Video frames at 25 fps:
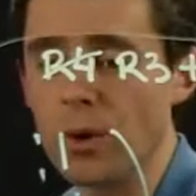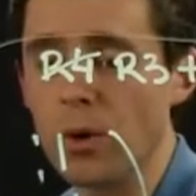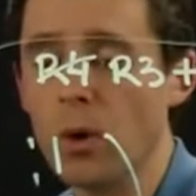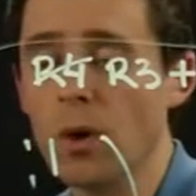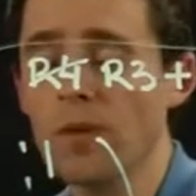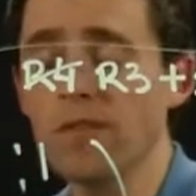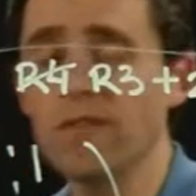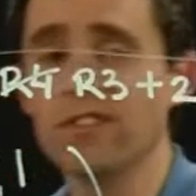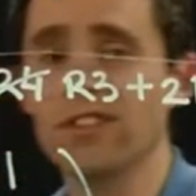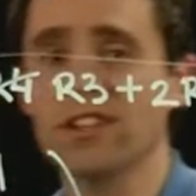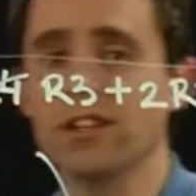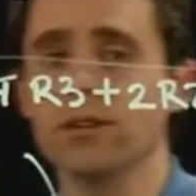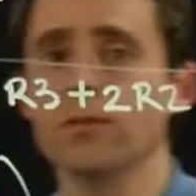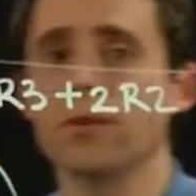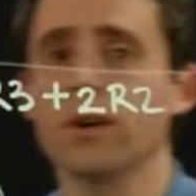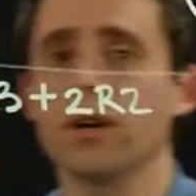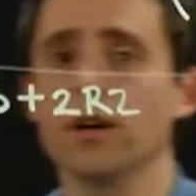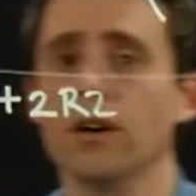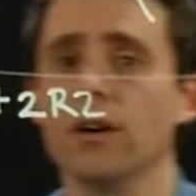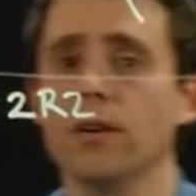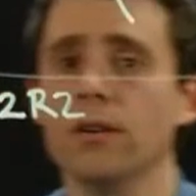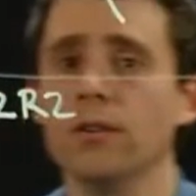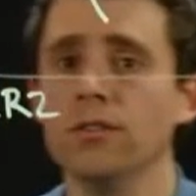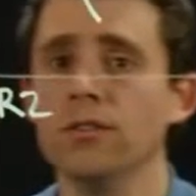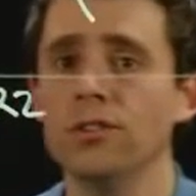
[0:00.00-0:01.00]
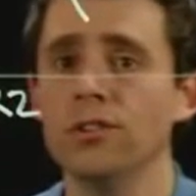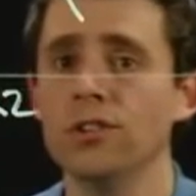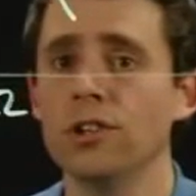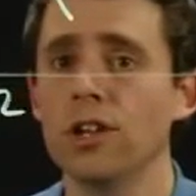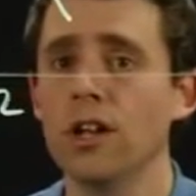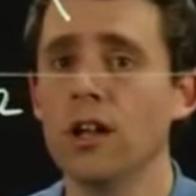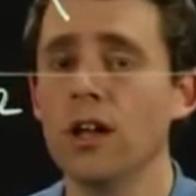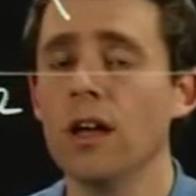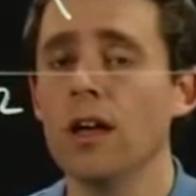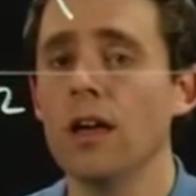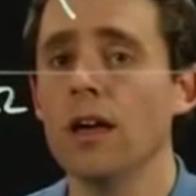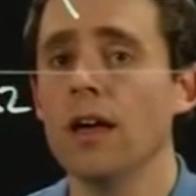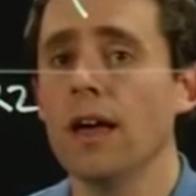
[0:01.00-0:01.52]
of zeros.
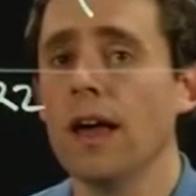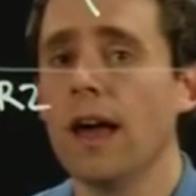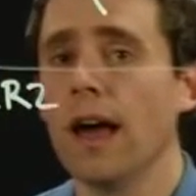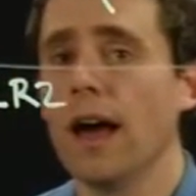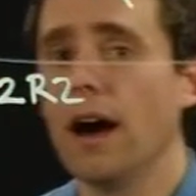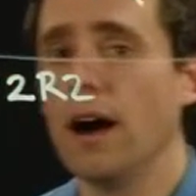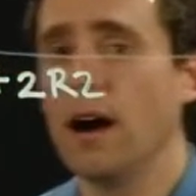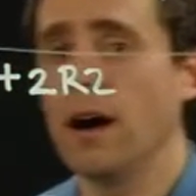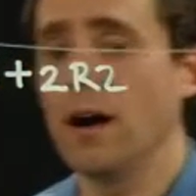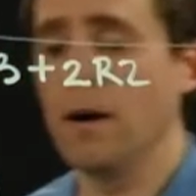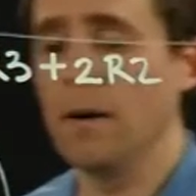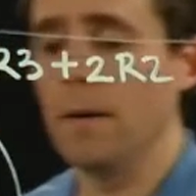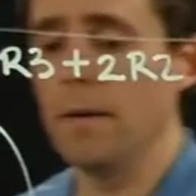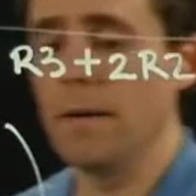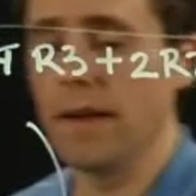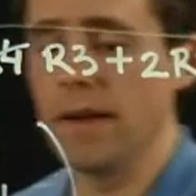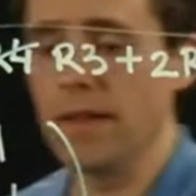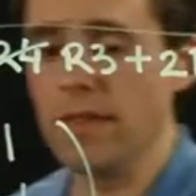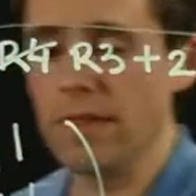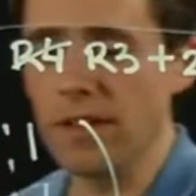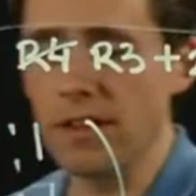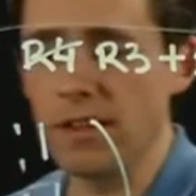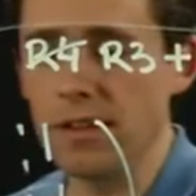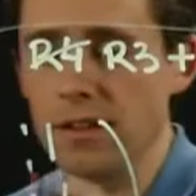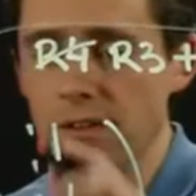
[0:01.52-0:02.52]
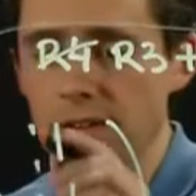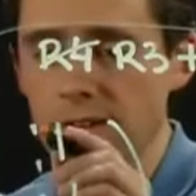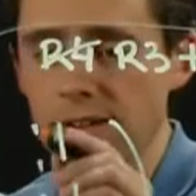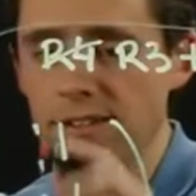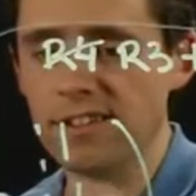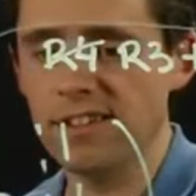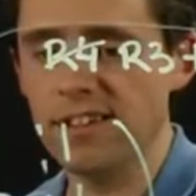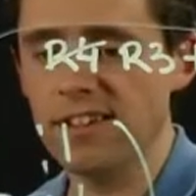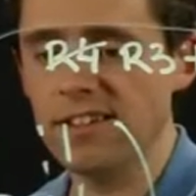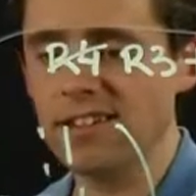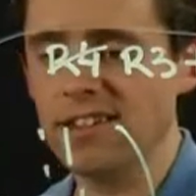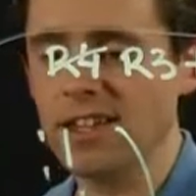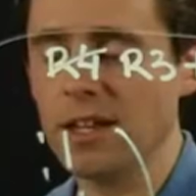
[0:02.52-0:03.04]
Uh, in the
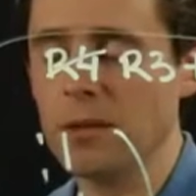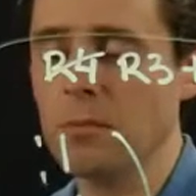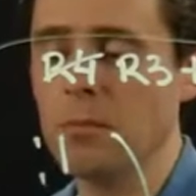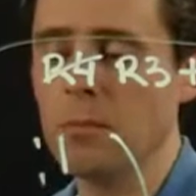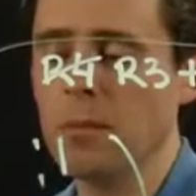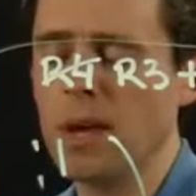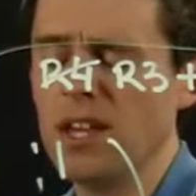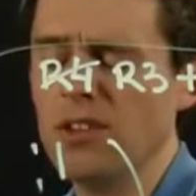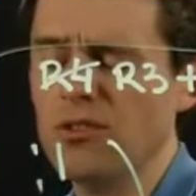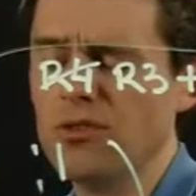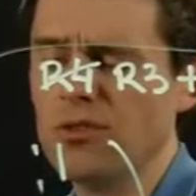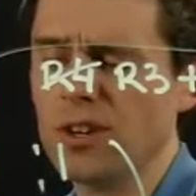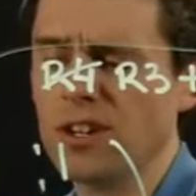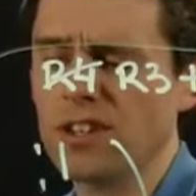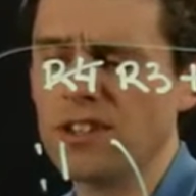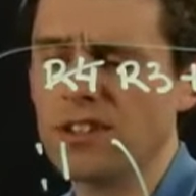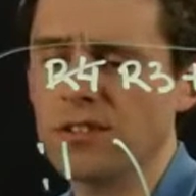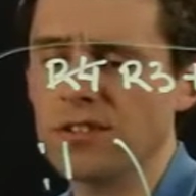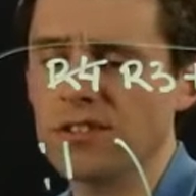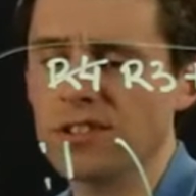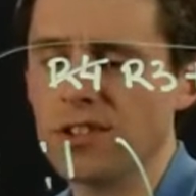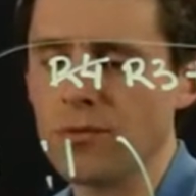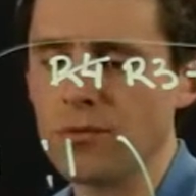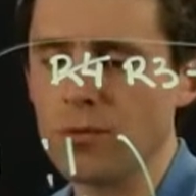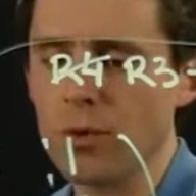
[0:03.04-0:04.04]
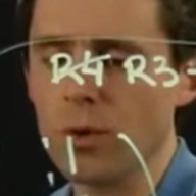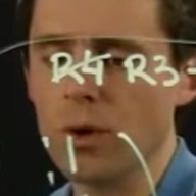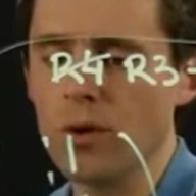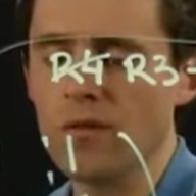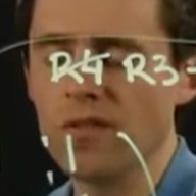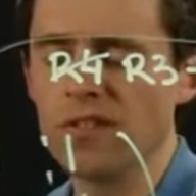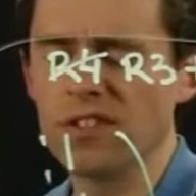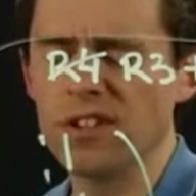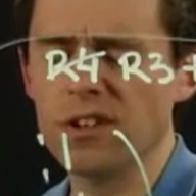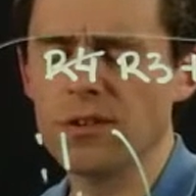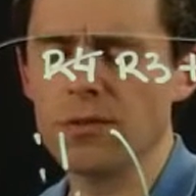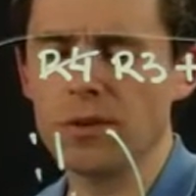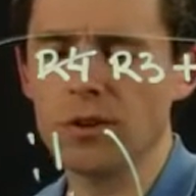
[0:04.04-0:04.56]
system matrix, there's a row
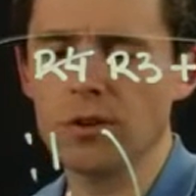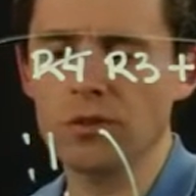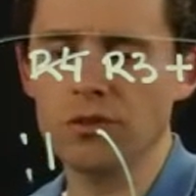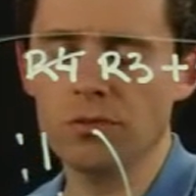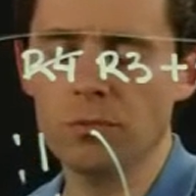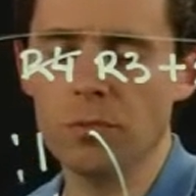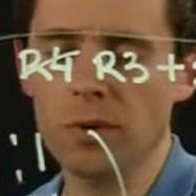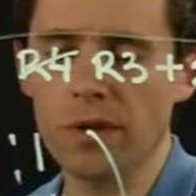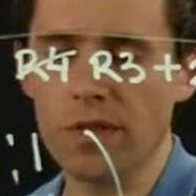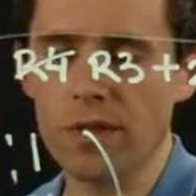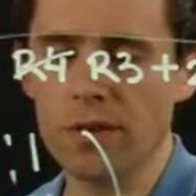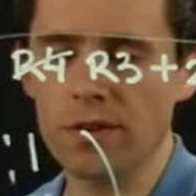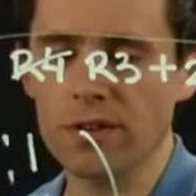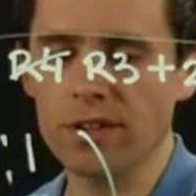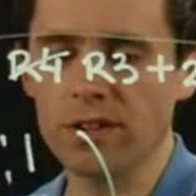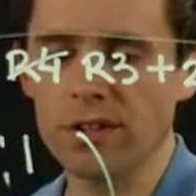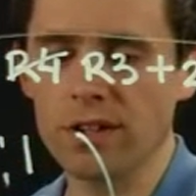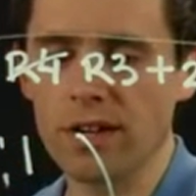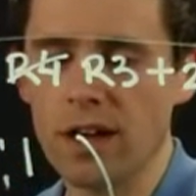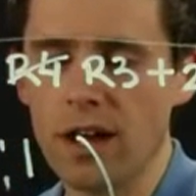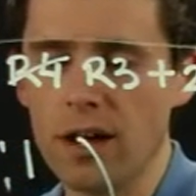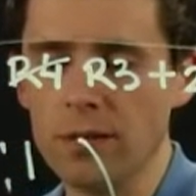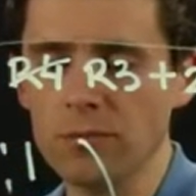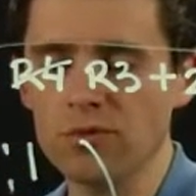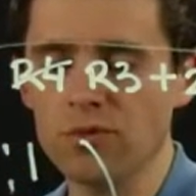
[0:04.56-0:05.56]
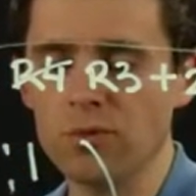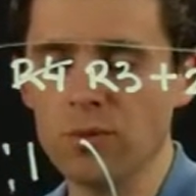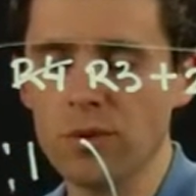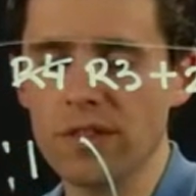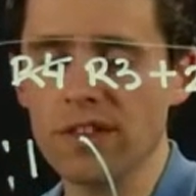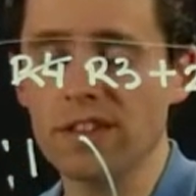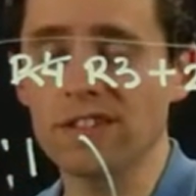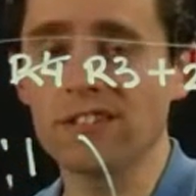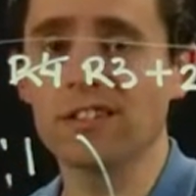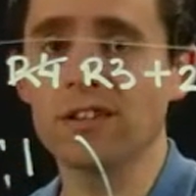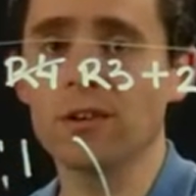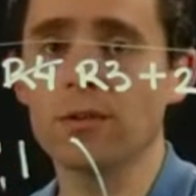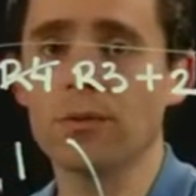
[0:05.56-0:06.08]
of zeros, but it comes with
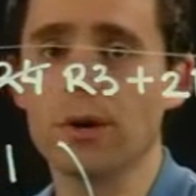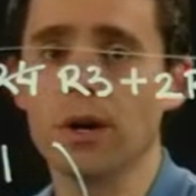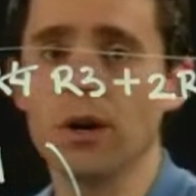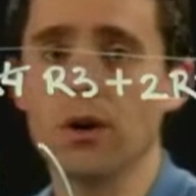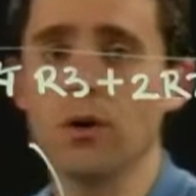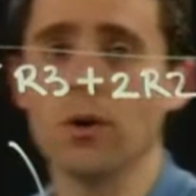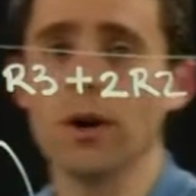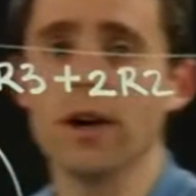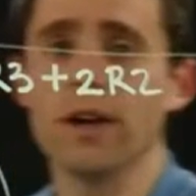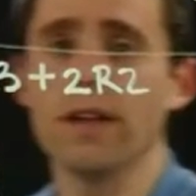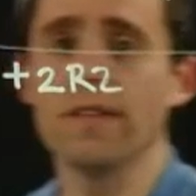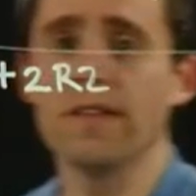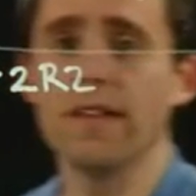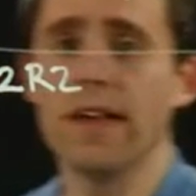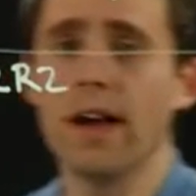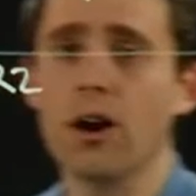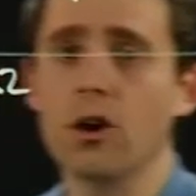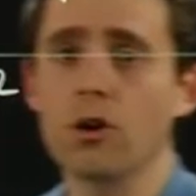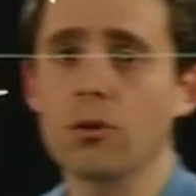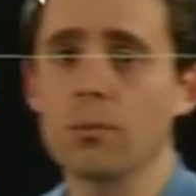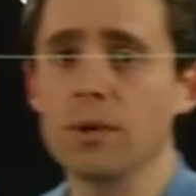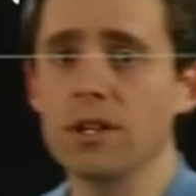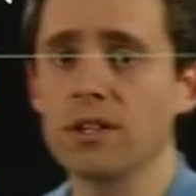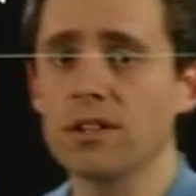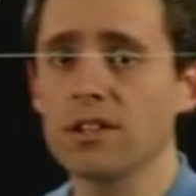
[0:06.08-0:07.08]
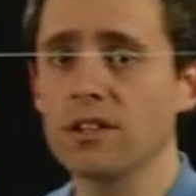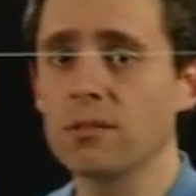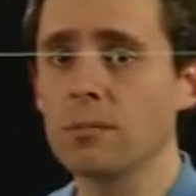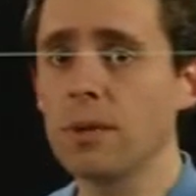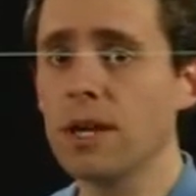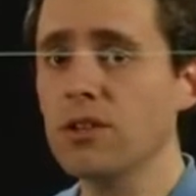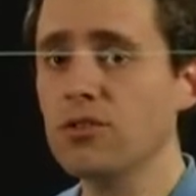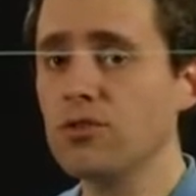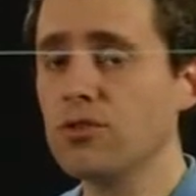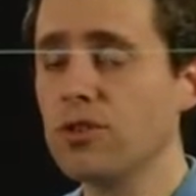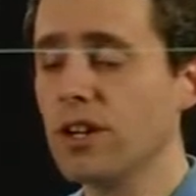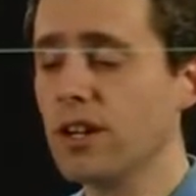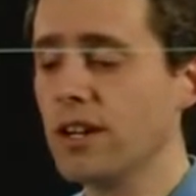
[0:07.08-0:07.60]
a zero in the augmented
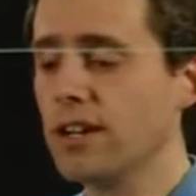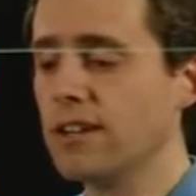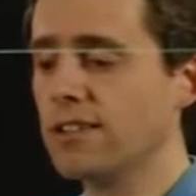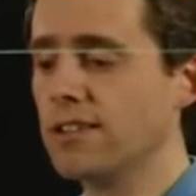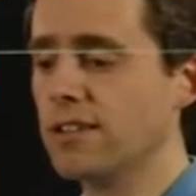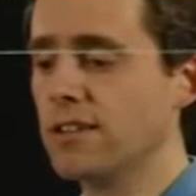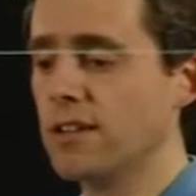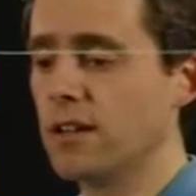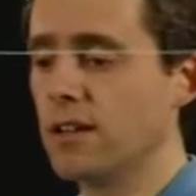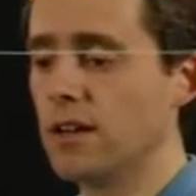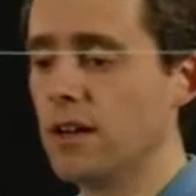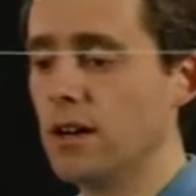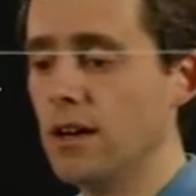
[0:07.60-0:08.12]
matrix.